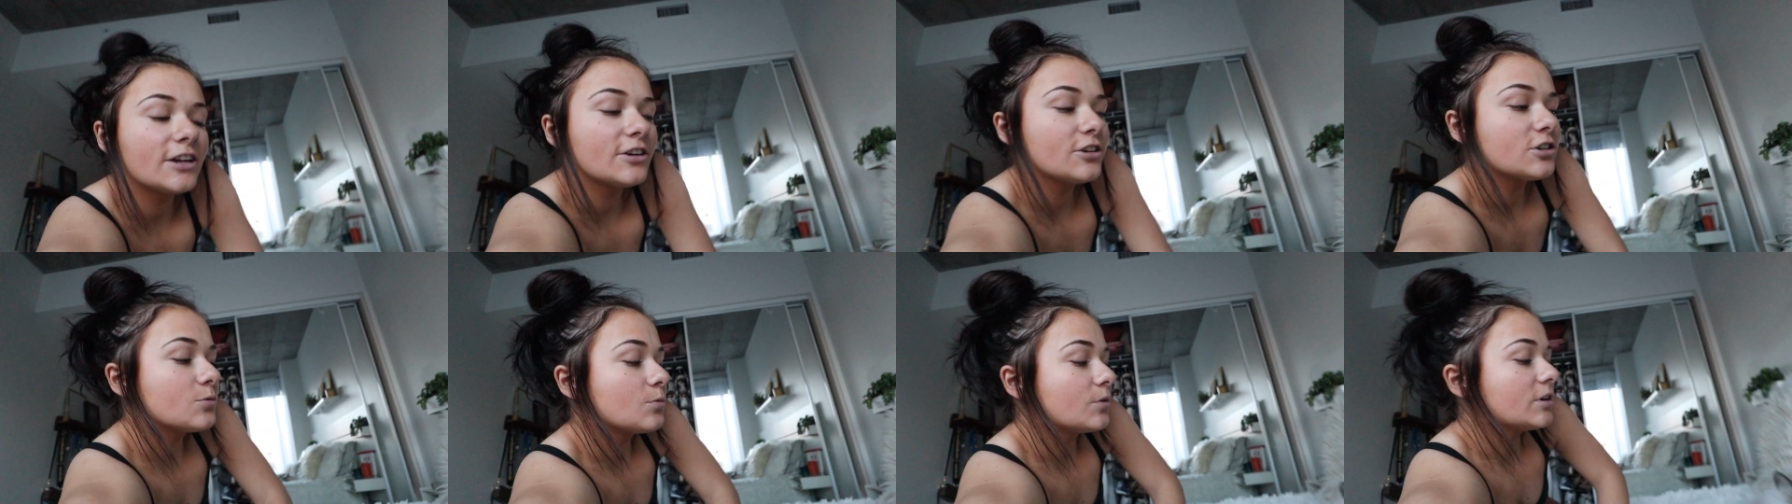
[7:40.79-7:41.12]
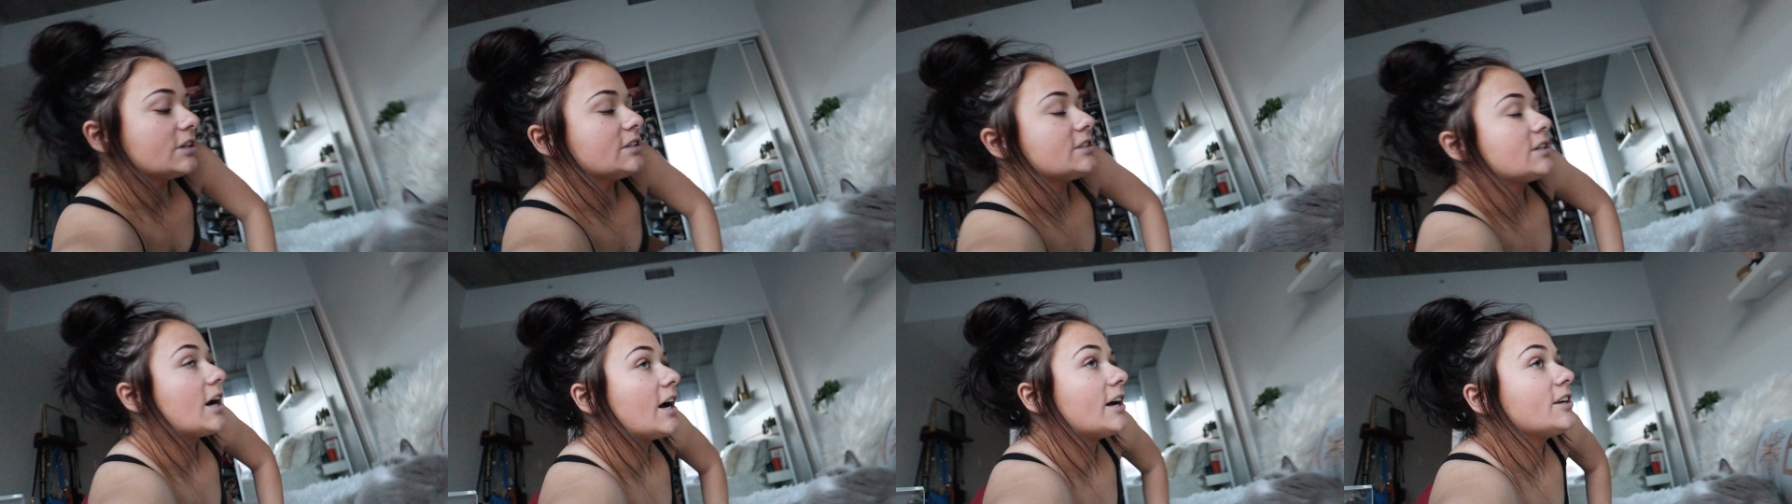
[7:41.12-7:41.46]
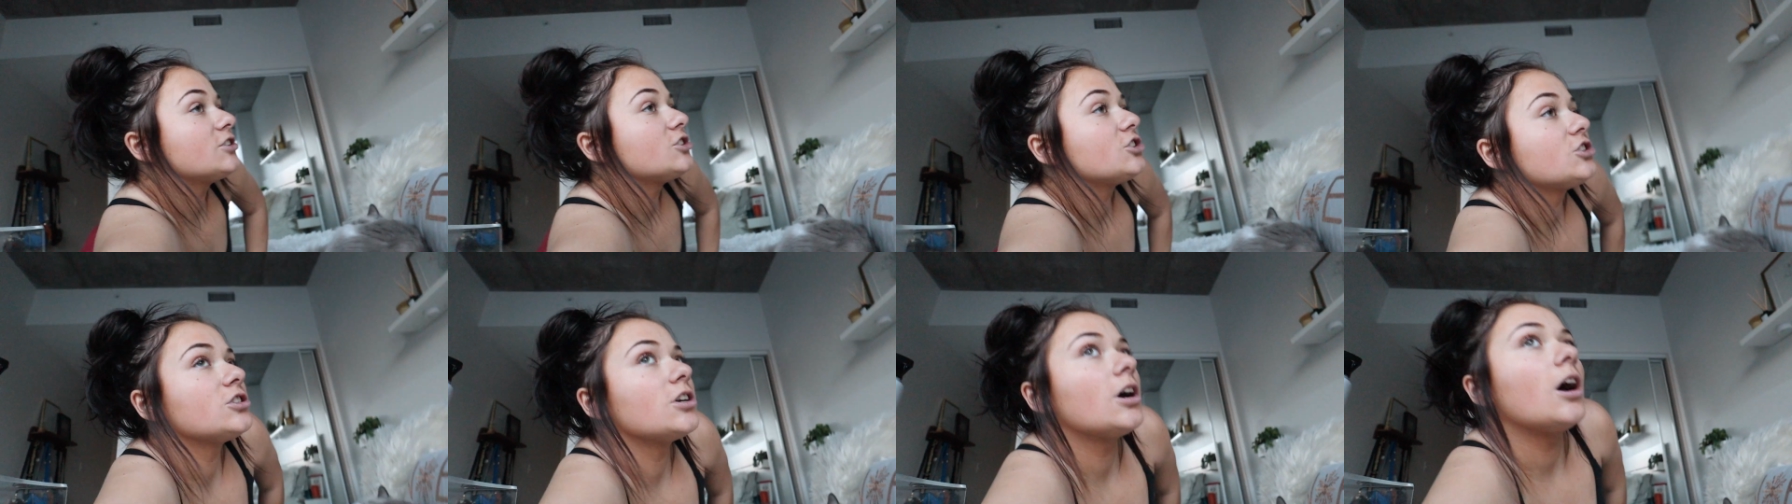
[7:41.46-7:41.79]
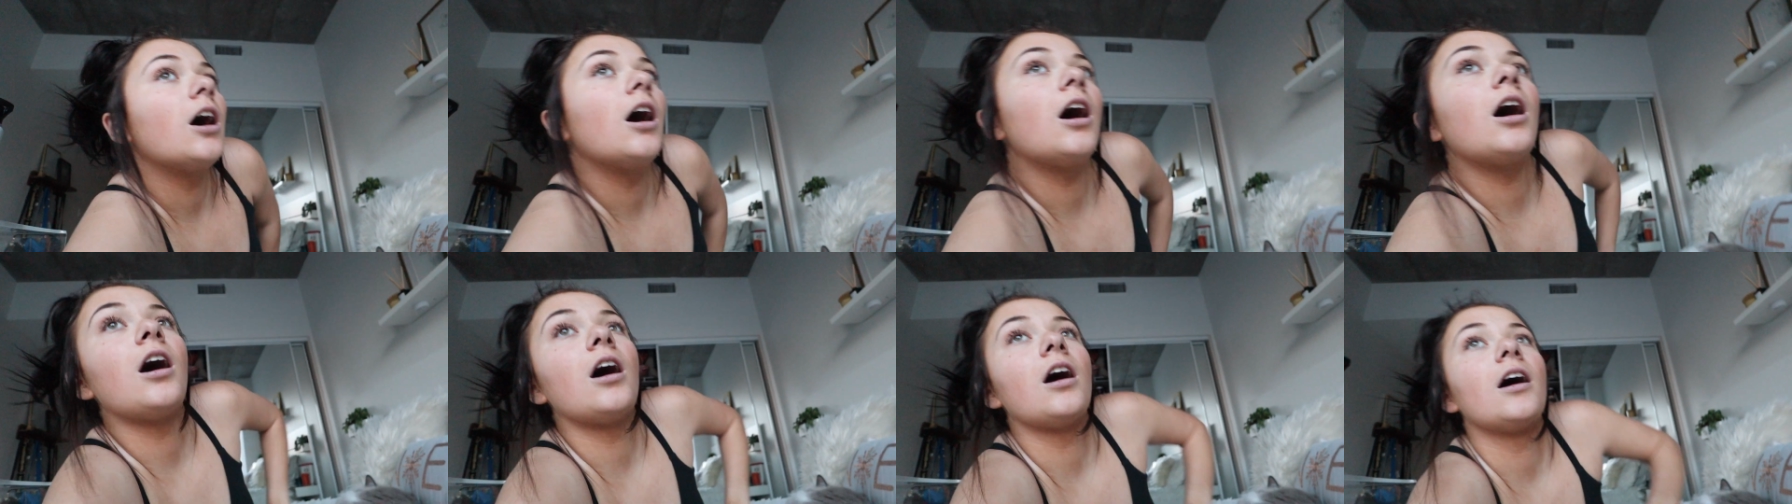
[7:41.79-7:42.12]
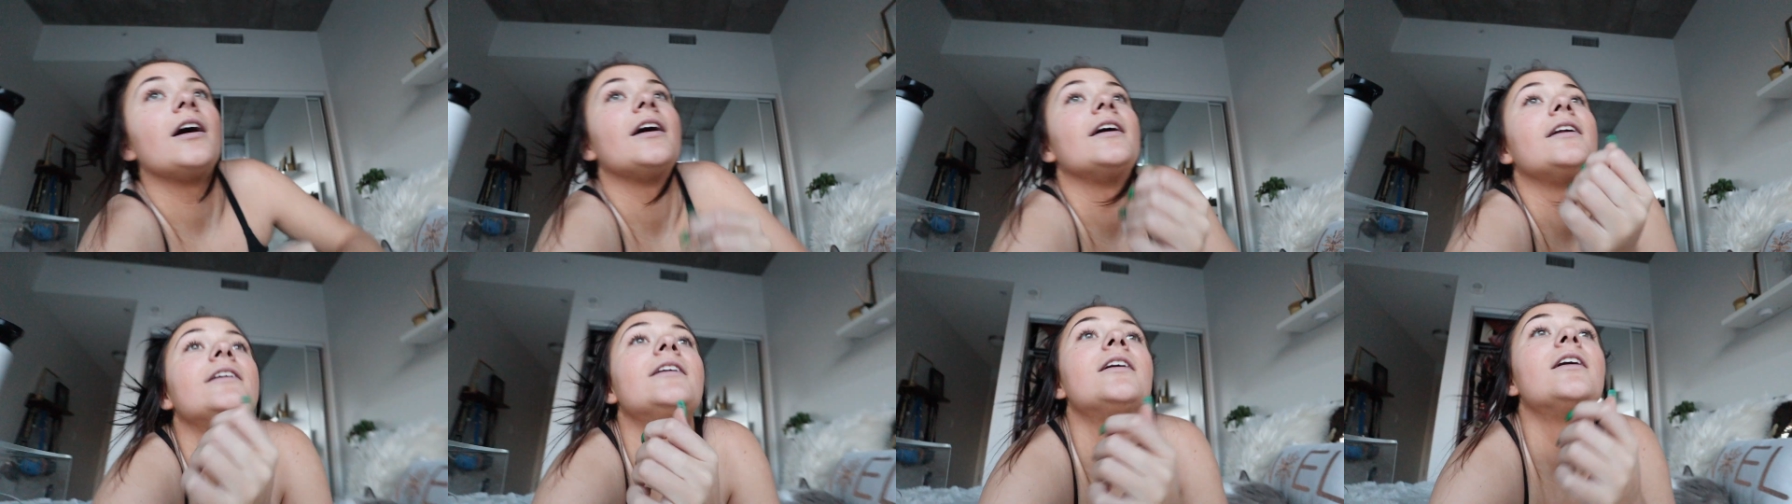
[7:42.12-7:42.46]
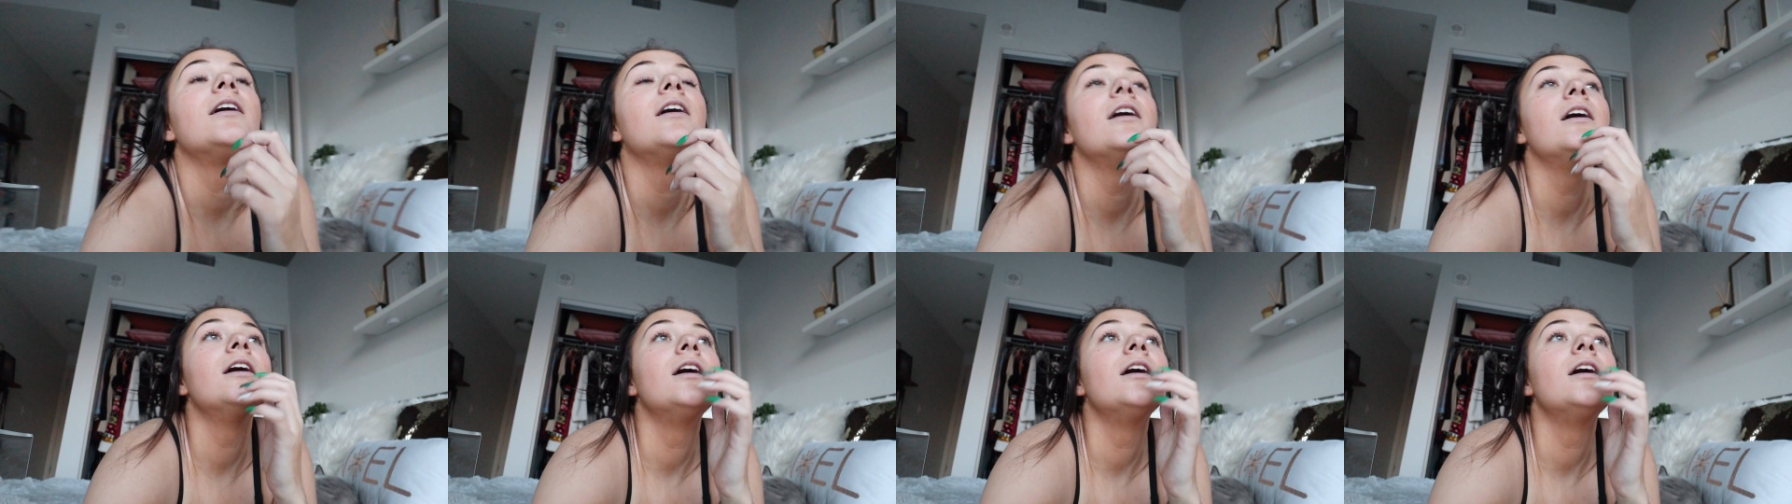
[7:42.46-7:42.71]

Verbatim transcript: I just want to touch on